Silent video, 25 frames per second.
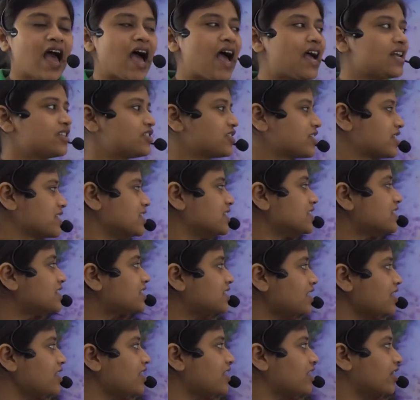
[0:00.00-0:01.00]
As you can
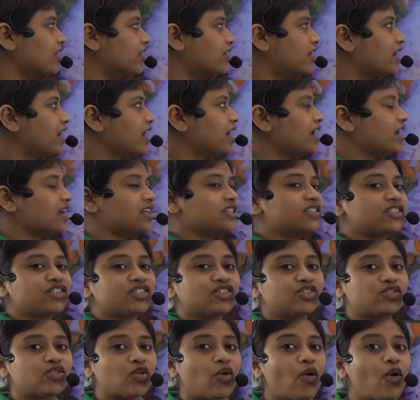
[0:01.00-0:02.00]
see here, it's
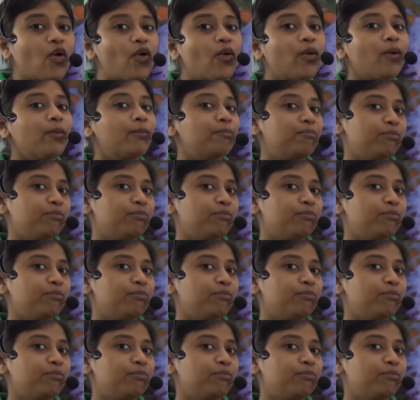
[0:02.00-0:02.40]
so